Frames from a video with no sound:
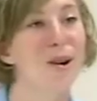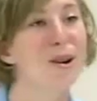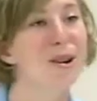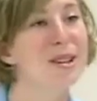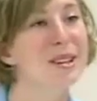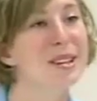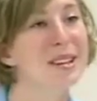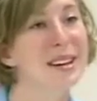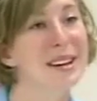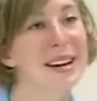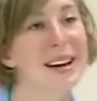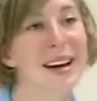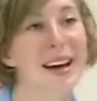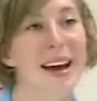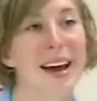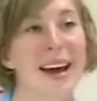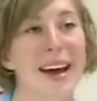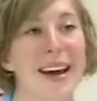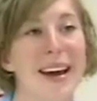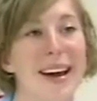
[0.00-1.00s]
old
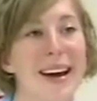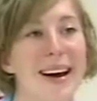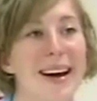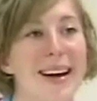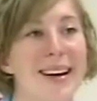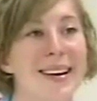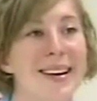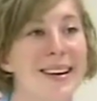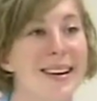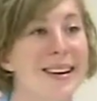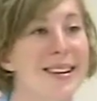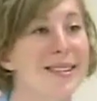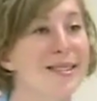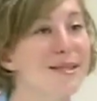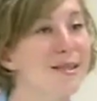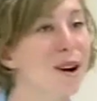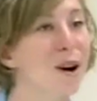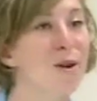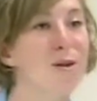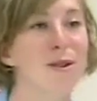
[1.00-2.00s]
and
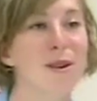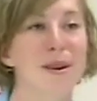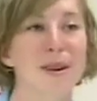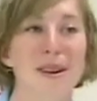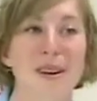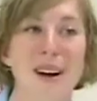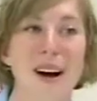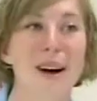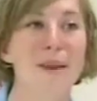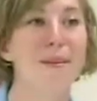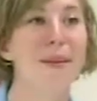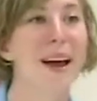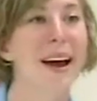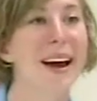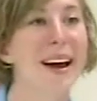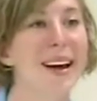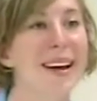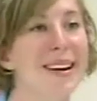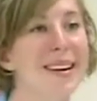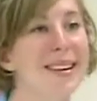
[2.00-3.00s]
overcome
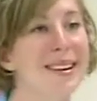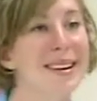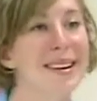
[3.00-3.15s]
that,